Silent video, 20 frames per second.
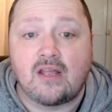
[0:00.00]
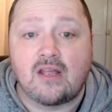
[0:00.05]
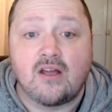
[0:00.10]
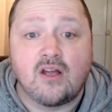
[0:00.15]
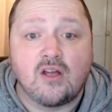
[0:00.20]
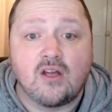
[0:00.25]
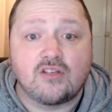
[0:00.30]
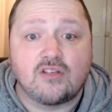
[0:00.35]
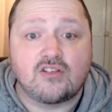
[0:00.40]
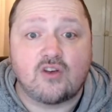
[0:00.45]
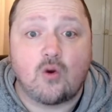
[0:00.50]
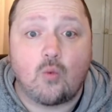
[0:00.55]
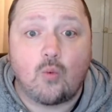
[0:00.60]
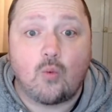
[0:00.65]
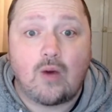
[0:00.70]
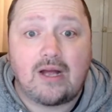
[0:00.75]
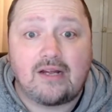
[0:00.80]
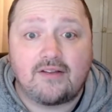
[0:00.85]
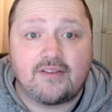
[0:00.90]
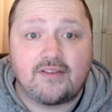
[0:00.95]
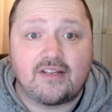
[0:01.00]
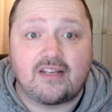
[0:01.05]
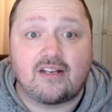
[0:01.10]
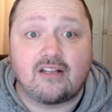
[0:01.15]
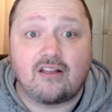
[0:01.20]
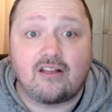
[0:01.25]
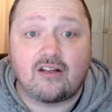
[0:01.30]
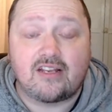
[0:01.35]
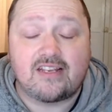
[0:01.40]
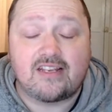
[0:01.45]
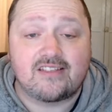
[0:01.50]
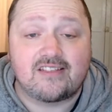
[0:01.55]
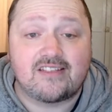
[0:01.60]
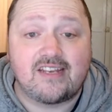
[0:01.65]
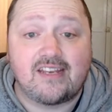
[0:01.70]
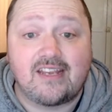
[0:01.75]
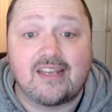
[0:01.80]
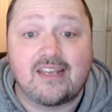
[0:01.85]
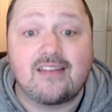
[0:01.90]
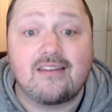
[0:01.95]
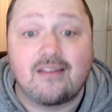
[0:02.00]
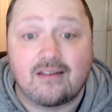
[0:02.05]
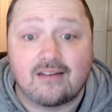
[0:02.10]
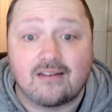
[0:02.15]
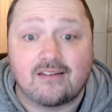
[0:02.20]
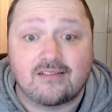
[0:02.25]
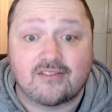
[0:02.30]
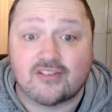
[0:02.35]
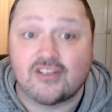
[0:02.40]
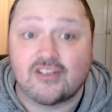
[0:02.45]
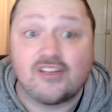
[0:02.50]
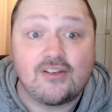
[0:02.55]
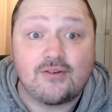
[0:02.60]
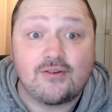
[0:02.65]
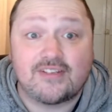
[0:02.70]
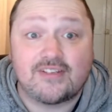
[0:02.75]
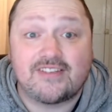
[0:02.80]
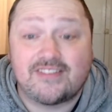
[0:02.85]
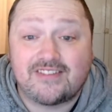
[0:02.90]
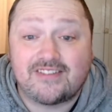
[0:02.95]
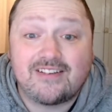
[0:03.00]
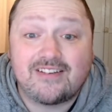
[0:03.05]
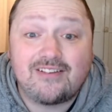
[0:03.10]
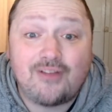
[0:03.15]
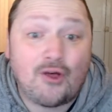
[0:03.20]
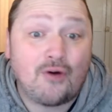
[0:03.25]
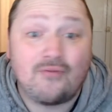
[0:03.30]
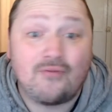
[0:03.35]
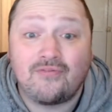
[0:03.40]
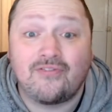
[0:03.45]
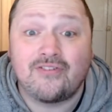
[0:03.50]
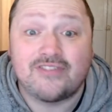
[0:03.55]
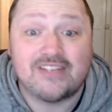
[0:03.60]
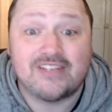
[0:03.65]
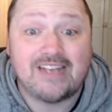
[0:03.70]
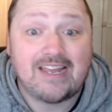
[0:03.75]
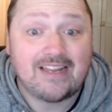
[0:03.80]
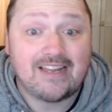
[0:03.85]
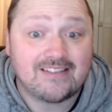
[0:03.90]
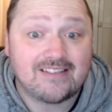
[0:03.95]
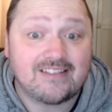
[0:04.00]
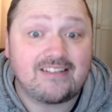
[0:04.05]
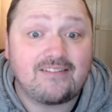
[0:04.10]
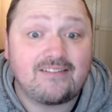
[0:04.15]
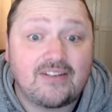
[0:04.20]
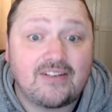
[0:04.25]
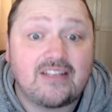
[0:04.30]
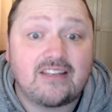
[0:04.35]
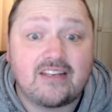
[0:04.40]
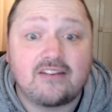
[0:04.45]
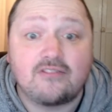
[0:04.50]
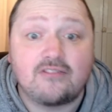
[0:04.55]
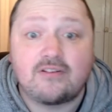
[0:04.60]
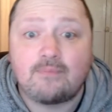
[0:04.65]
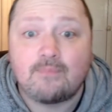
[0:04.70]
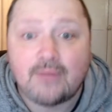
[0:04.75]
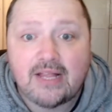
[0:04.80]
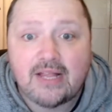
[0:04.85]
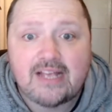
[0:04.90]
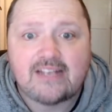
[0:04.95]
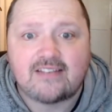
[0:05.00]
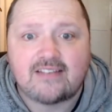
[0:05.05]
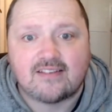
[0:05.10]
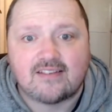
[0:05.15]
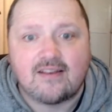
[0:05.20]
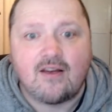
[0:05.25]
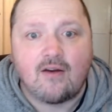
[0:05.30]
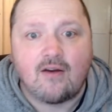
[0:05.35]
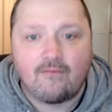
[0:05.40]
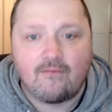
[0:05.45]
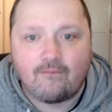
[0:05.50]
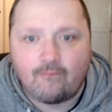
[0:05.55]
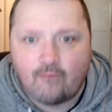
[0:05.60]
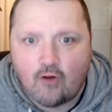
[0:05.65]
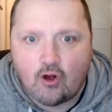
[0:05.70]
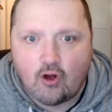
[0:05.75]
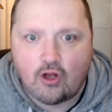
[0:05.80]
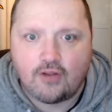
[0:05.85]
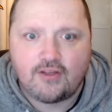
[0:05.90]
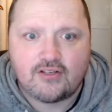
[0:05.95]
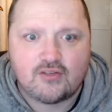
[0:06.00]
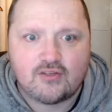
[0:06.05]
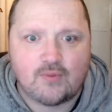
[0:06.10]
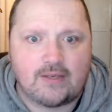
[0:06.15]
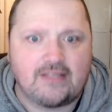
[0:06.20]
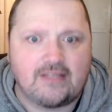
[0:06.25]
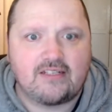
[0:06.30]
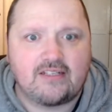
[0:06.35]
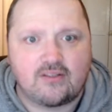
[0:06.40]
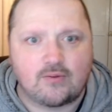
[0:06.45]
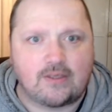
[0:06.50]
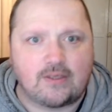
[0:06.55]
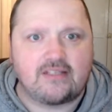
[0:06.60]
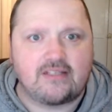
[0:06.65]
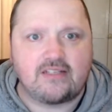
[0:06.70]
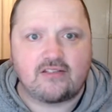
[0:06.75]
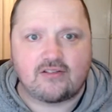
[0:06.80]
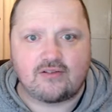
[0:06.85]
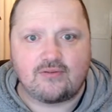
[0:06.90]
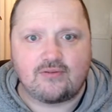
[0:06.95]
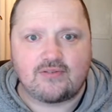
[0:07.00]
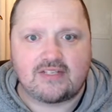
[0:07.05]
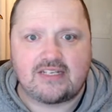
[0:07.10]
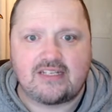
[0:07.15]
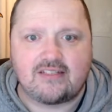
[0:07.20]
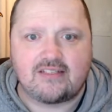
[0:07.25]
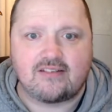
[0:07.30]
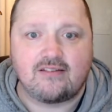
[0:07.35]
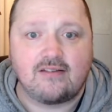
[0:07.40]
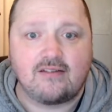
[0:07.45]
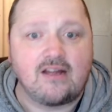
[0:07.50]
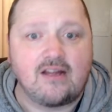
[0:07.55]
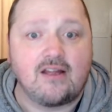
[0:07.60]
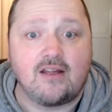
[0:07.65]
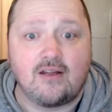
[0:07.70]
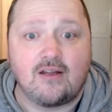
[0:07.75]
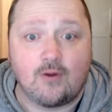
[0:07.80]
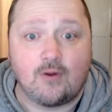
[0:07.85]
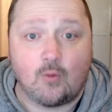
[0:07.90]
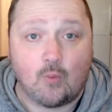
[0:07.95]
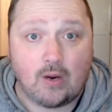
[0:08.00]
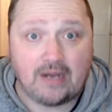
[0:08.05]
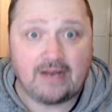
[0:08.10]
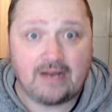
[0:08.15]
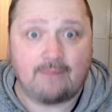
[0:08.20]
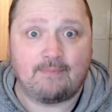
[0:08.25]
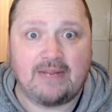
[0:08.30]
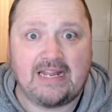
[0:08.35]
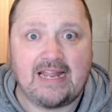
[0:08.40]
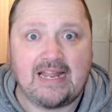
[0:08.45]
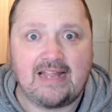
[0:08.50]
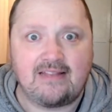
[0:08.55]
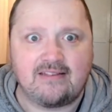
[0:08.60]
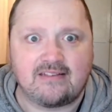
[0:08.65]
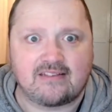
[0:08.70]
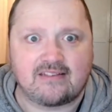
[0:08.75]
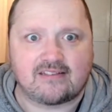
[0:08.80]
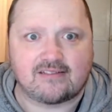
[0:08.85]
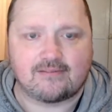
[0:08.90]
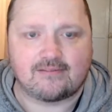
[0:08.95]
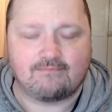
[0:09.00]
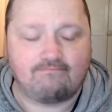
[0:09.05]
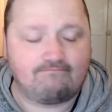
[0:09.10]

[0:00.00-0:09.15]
So while the clock is ticking, Toulouse is still hopeful to get a T V deal in place for the twenty twenty-two season, and it begins.